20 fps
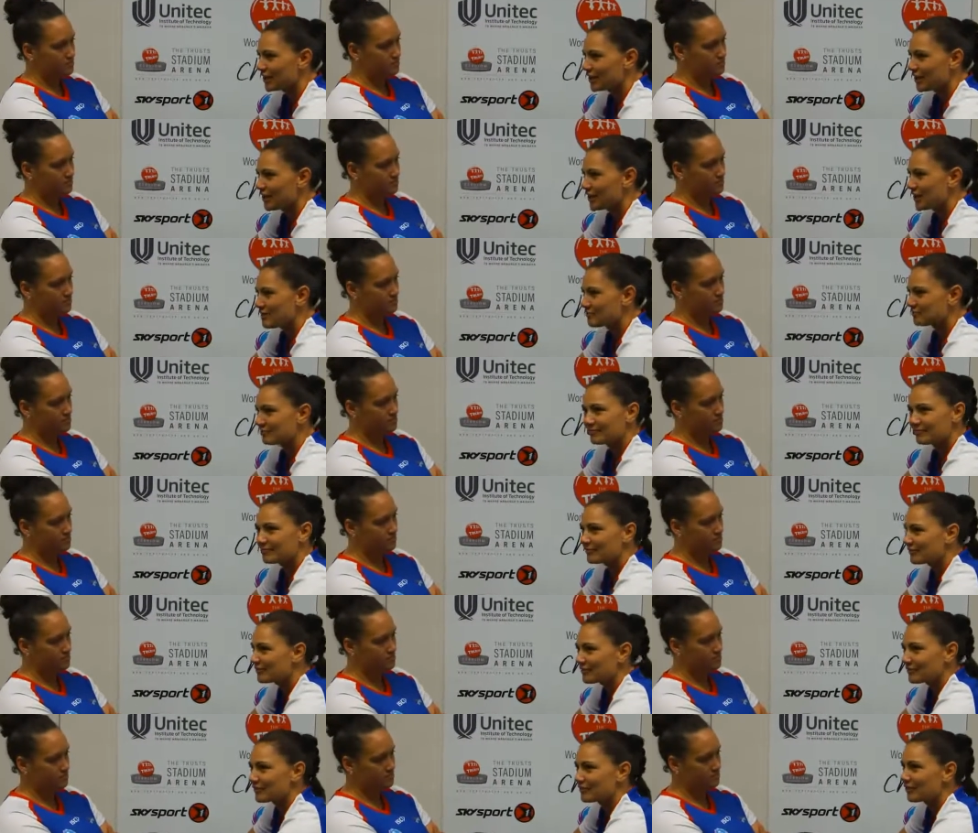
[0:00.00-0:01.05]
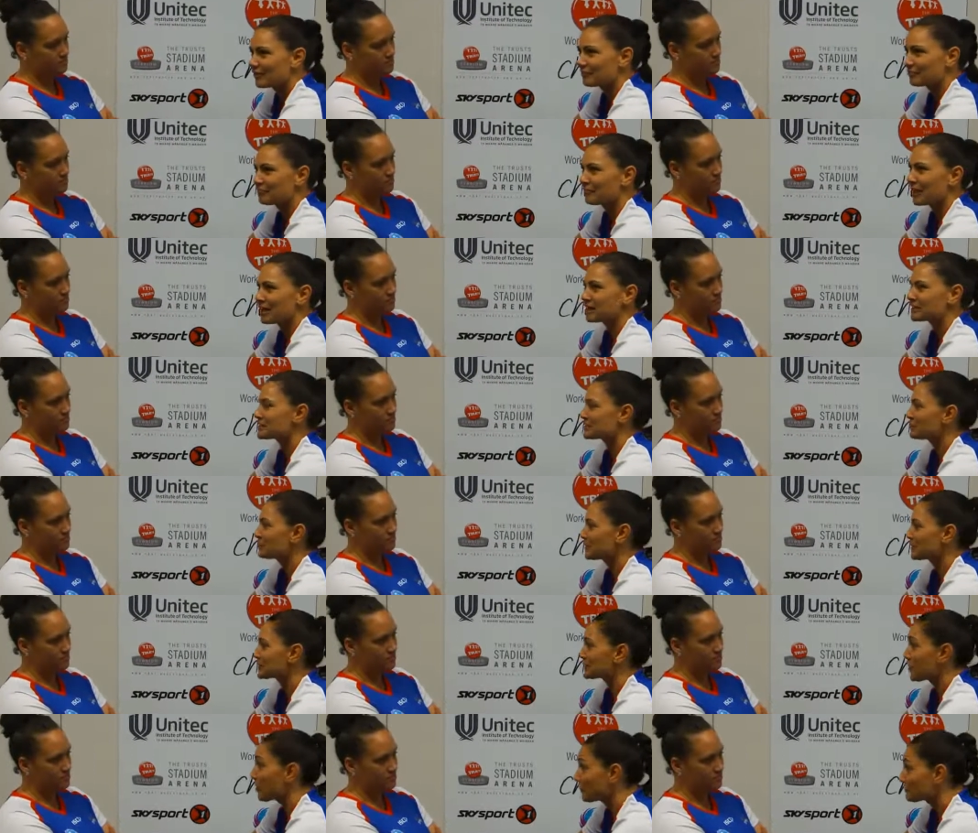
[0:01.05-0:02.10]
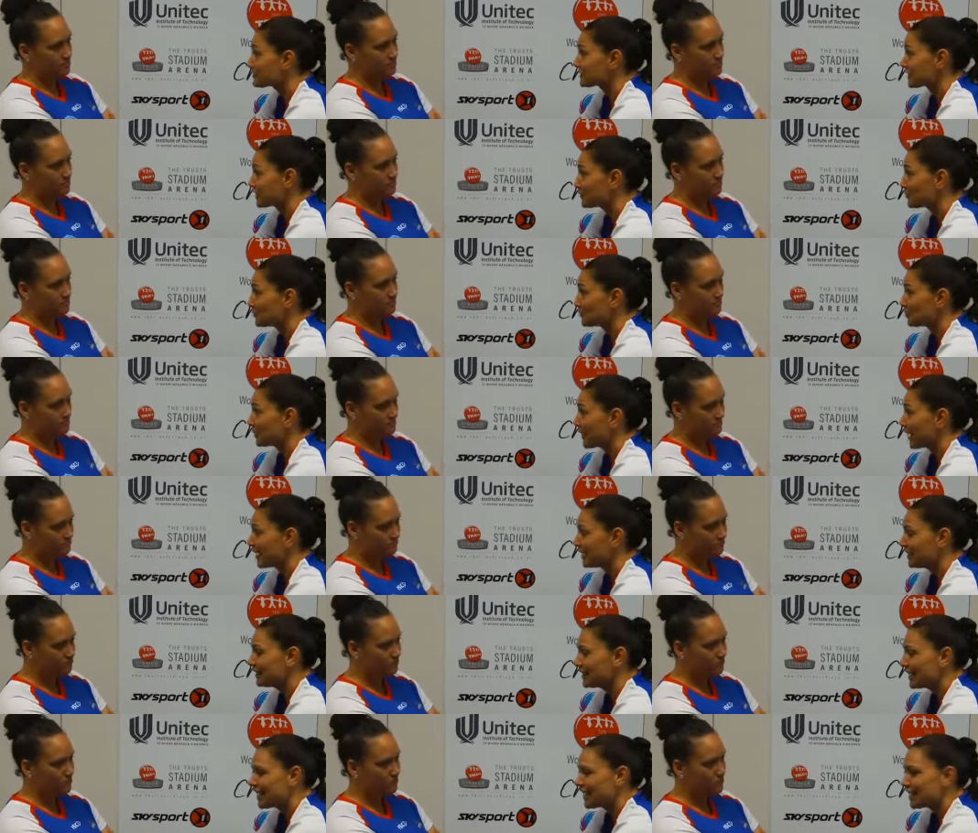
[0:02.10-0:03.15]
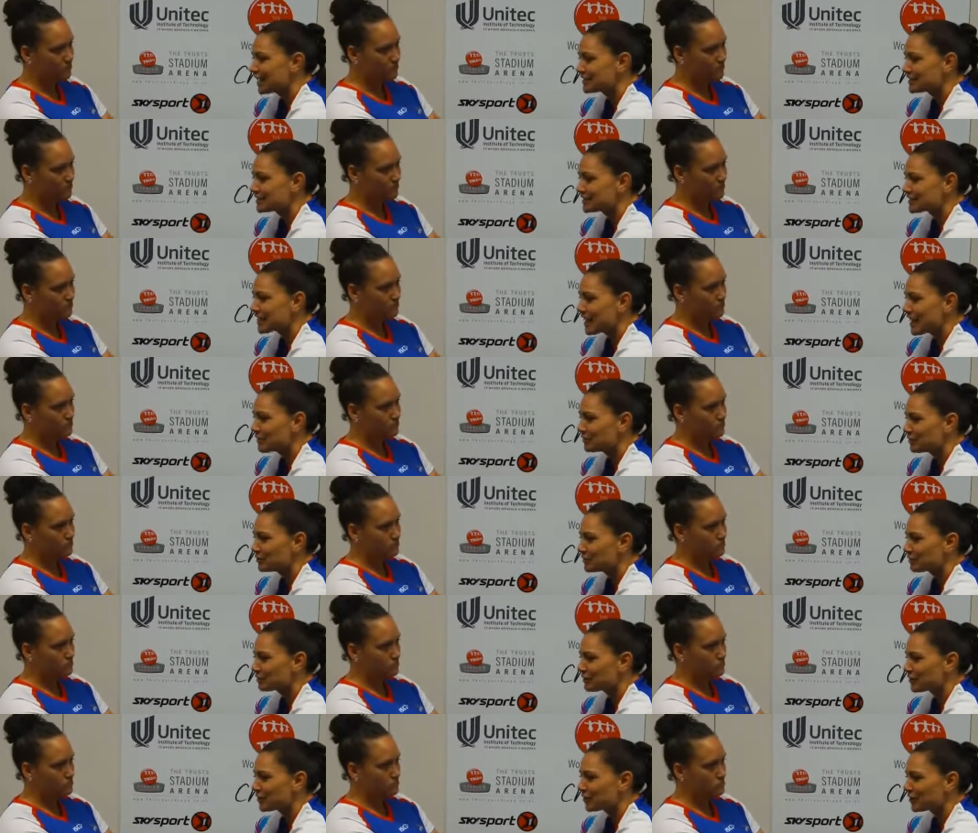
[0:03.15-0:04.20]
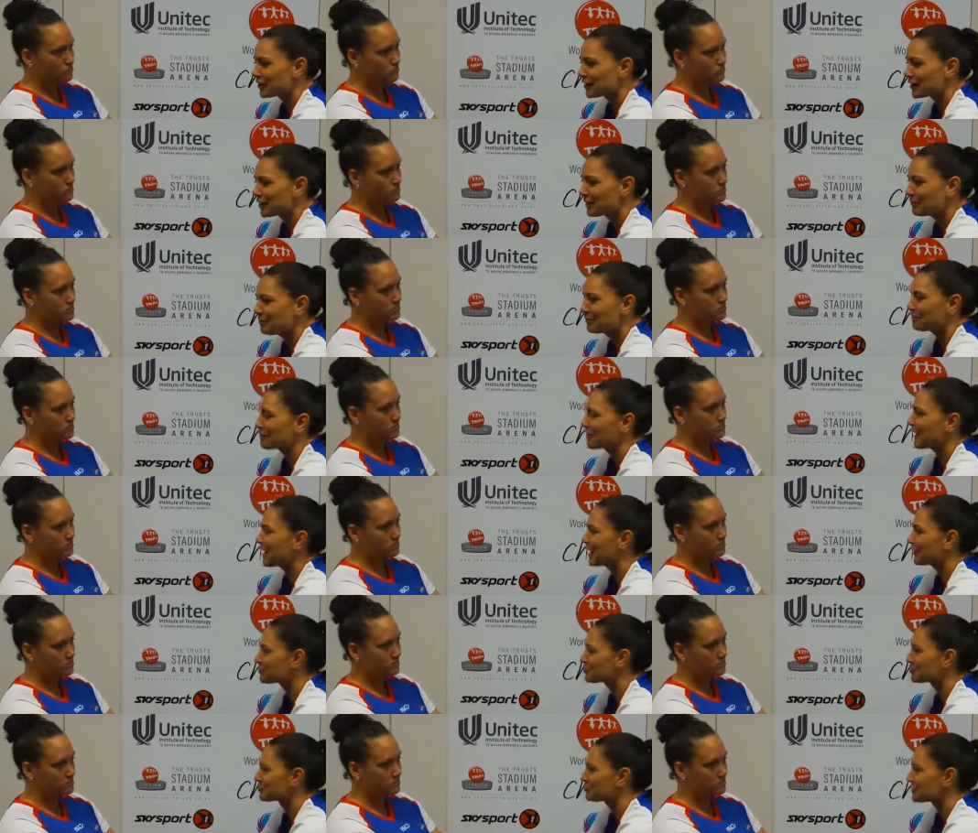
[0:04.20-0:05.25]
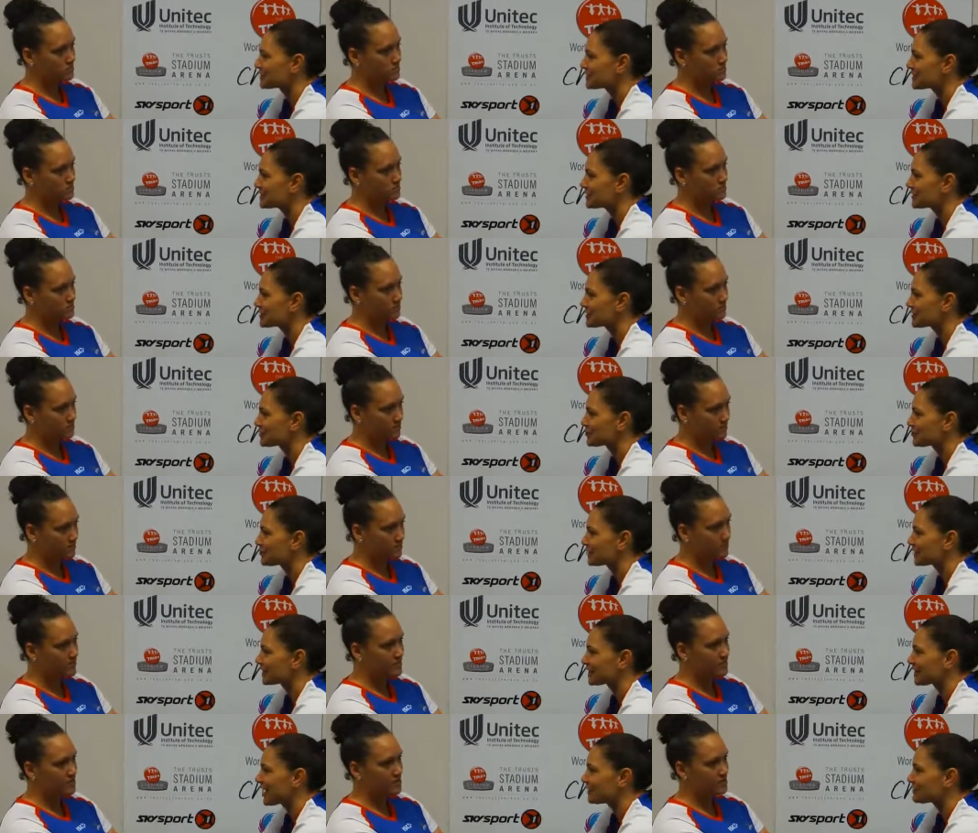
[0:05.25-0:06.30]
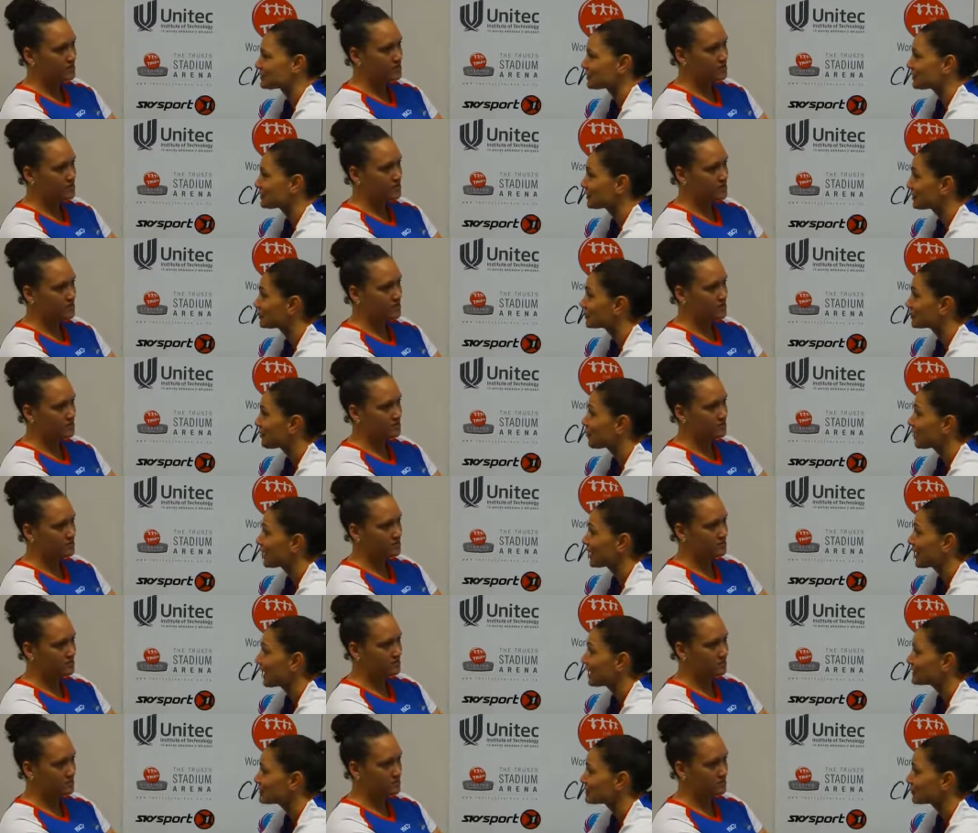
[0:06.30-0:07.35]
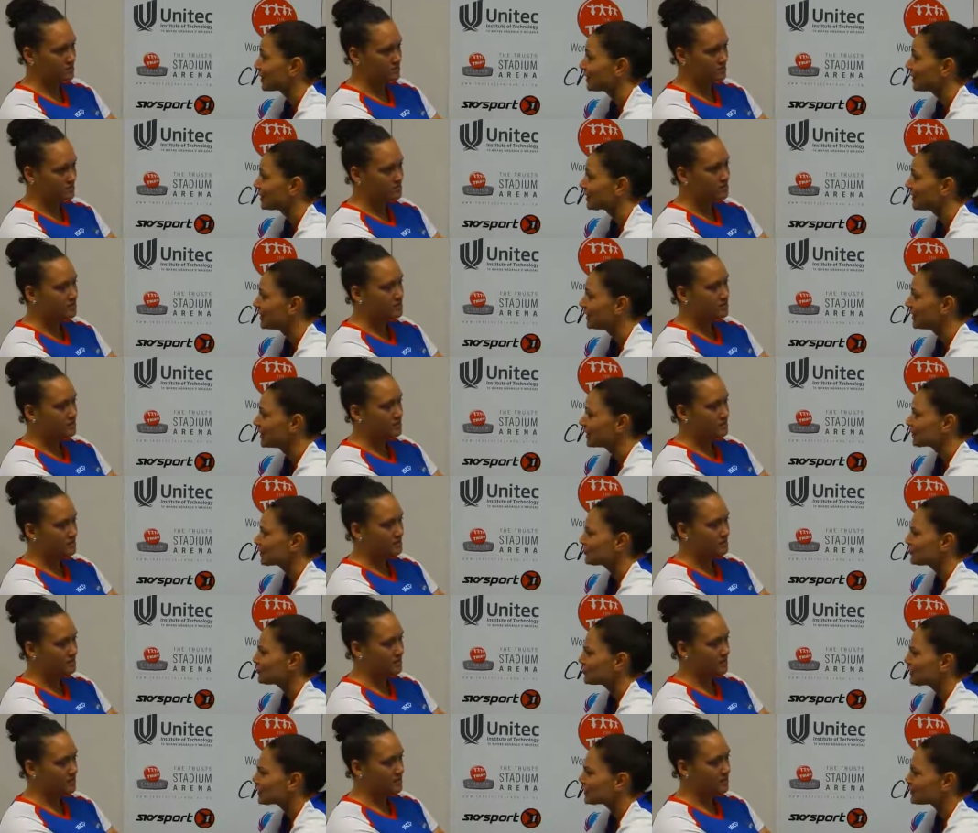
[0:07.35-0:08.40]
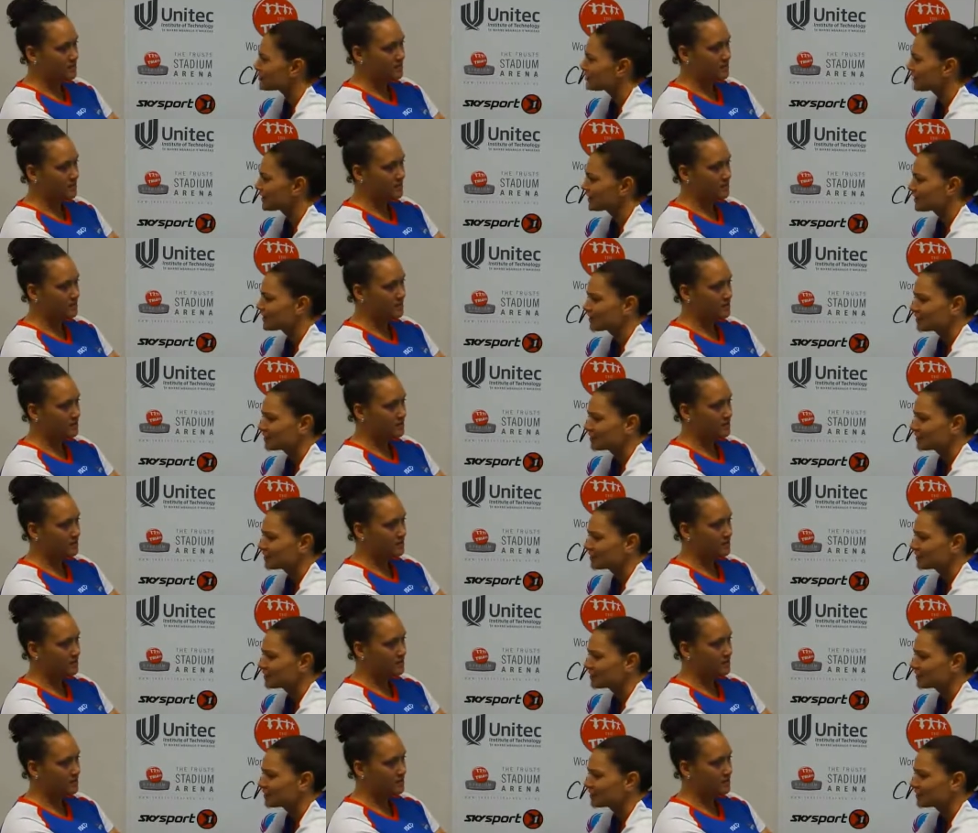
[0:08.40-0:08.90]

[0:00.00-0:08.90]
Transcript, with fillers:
Speaker 1: um, man, it's the best I've seen you play, and um, you've got a couple of 100% during the games. I think you got one last week. Do you actually